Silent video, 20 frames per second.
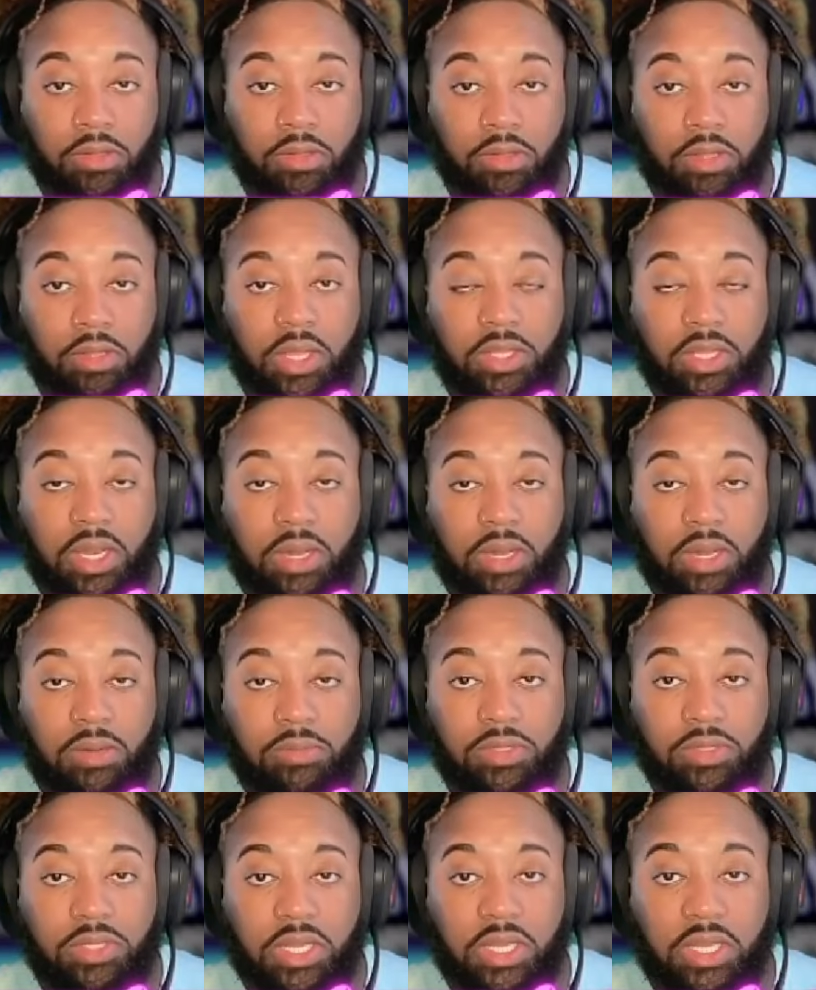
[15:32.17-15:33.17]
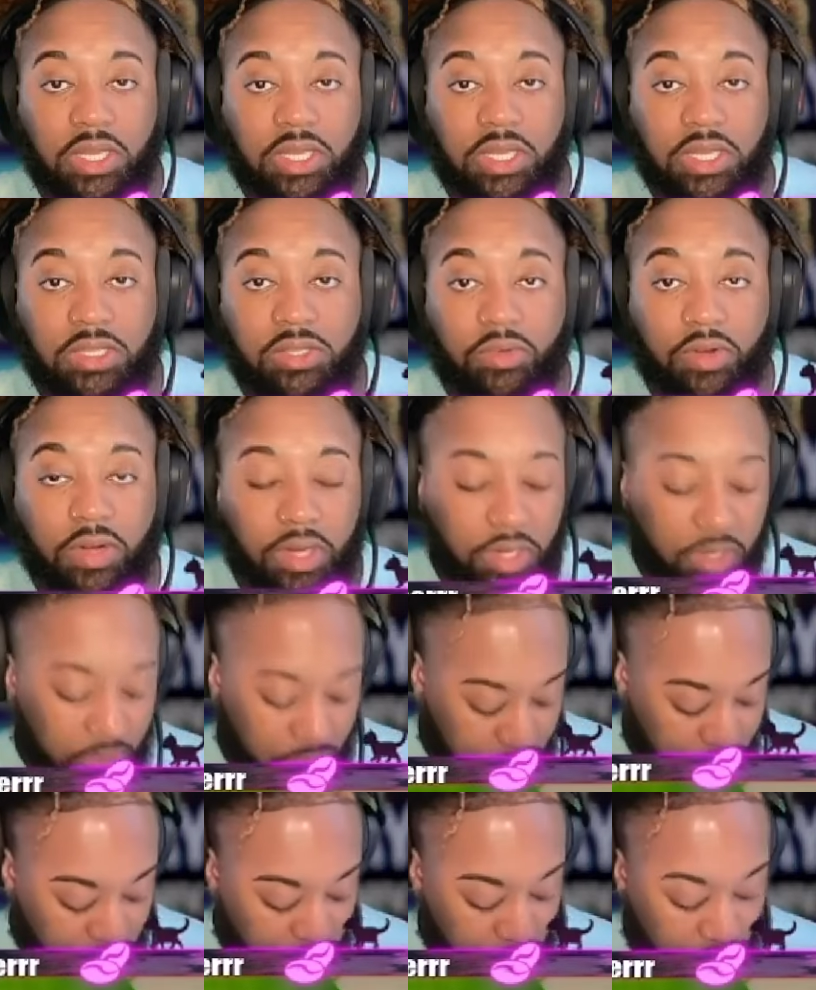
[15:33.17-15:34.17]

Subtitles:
And then I'm just gonna take this roof right here